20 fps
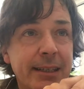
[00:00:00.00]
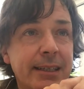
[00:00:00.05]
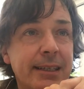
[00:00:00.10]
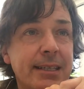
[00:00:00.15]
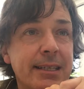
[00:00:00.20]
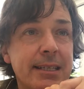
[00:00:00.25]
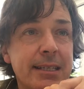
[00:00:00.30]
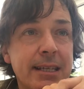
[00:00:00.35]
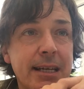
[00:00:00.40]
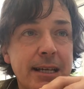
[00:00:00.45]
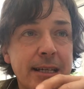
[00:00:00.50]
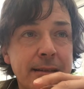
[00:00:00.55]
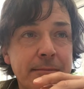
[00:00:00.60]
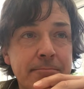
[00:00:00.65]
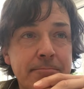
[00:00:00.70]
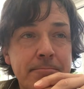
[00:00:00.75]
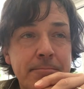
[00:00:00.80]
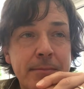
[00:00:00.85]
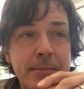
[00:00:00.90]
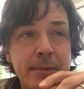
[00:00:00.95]
he said,
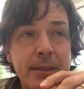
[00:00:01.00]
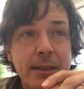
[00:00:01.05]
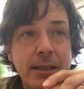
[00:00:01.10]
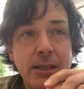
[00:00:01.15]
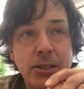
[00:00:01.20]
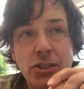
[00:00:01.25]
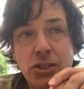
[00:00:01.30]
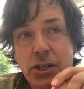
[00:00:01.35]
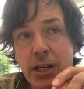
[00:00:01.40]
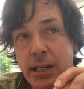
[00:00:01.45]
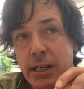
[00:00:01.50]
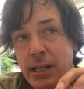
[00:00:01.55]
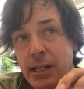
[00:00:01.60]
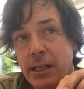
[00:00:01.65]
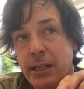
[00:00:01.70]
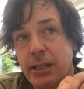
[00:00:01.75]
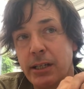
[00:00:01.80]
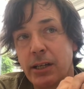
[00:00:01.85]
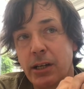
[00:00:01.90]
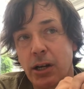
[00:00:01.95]
then
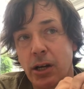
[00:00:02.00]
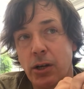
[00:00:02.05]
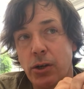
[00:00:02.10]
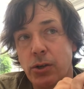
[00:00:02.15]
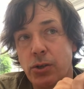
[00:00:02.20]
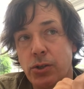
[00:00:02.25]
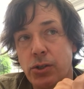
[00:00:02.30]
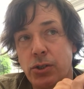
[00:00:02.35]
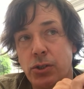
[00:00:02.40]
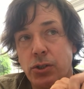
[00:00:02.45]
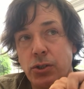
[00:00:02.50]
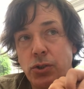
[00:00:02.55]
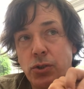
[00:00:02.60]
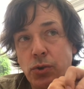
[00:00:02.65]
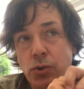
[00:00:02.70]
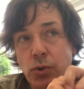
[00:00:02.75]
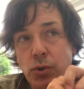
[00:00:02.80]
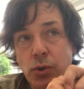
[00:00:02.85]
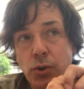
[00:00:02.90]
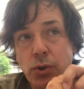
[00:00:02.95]
gently closed the
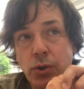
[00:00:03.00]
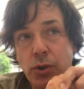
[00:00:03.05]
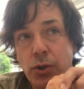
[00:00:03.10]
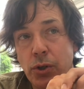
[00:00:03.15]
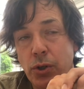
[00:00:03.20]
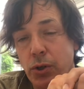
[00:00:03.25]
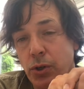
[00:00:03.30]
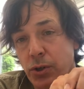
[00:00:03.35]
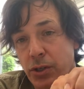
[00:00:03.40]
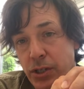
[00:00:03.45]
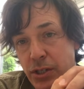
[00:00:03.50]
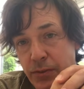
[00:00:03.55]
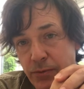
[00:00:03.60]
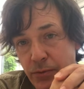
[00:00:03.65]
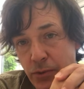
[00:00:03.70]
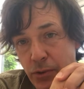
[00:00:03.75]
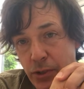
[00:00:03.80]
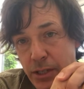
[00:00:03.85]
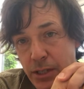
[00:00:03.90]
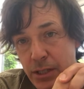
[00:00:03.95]
door on his
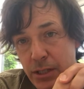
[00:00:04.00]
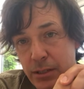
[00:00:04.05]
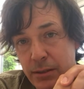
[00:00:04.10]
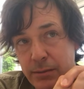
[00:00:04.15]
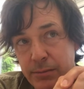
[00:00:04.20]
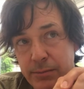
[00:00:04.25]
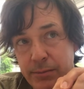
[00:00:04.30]
voice.